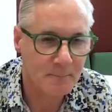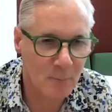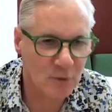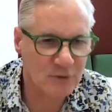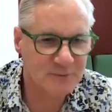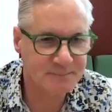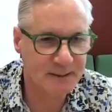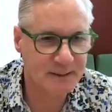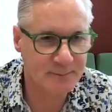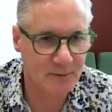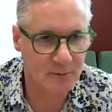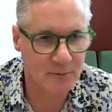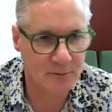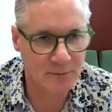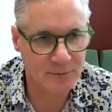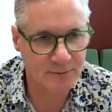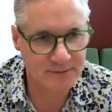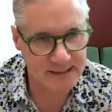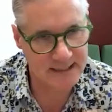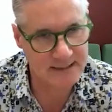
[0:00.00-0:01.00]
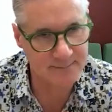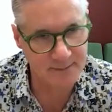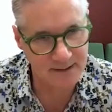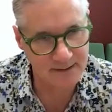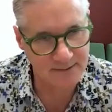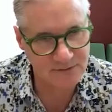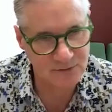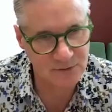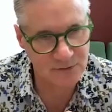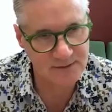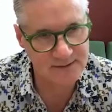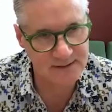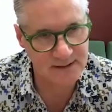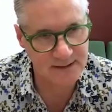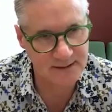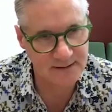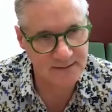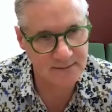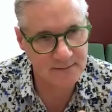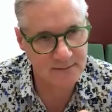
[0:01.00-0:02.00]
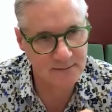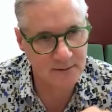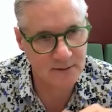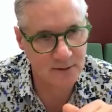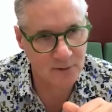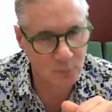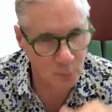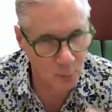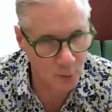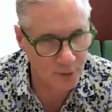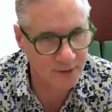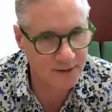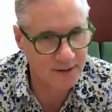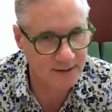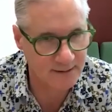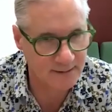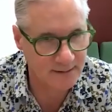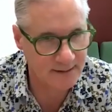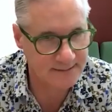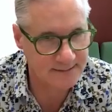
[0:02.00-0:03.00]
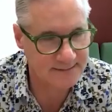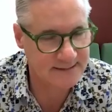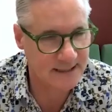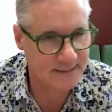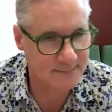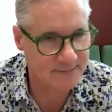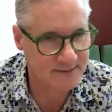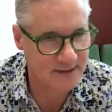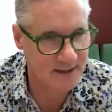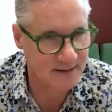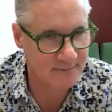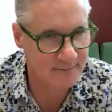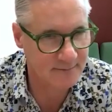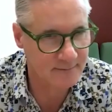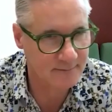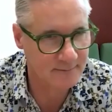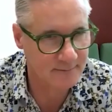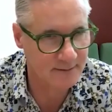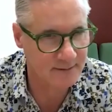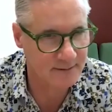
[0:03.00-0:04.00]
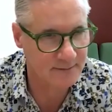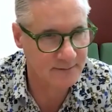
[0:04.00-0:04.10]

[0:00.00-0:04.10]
most people who die by suicide are working at the time of death. Right?